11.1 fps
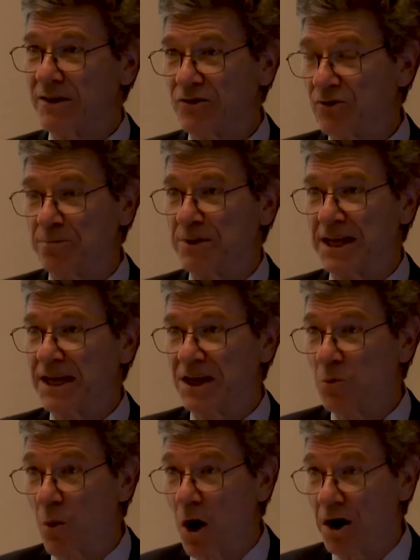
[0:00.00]

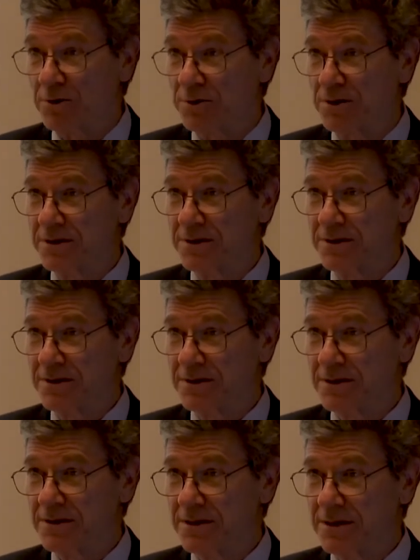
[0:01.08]
splitting water,
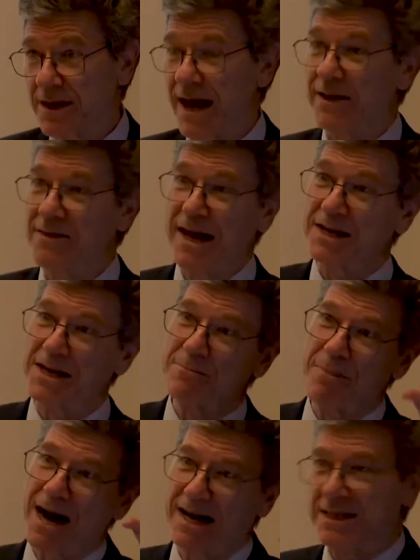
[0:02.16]
and then
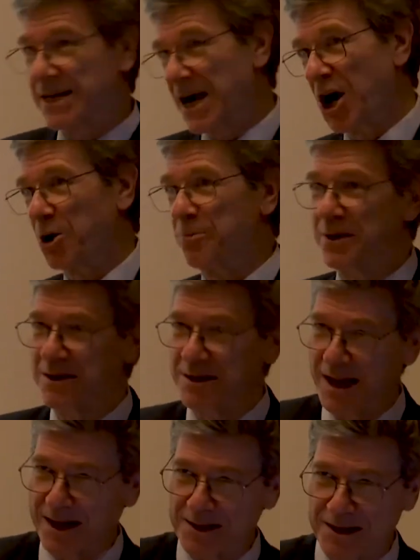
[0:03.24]
combine the carbon
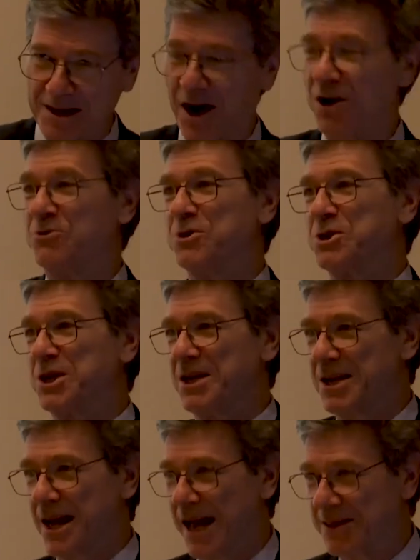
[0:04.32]
and the
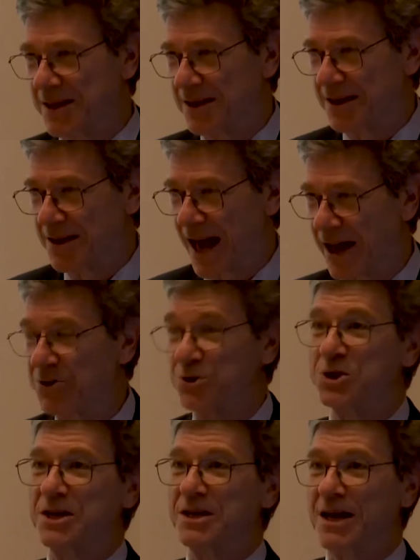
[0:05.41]
hydrogen and the
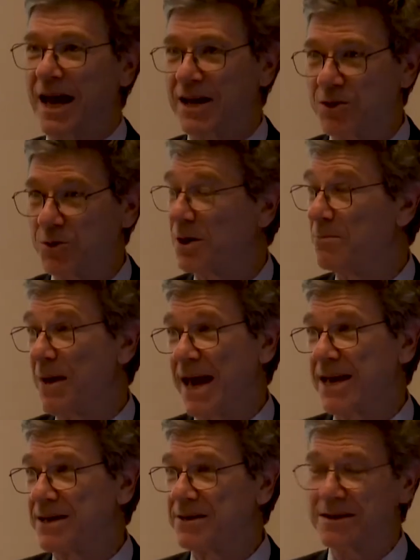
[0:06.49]
energy, and you can
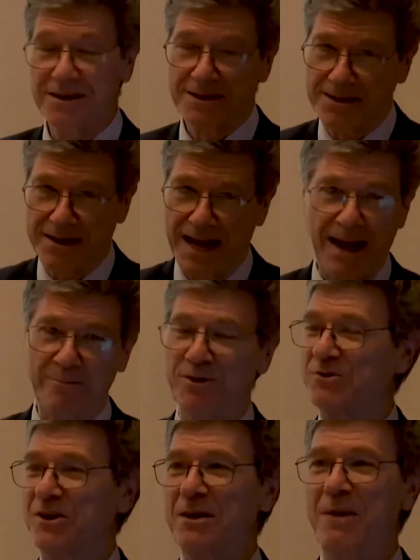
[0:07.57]
make, the
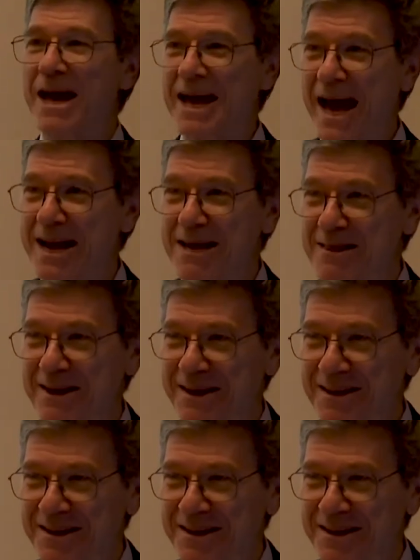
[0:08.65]
chemists can make anything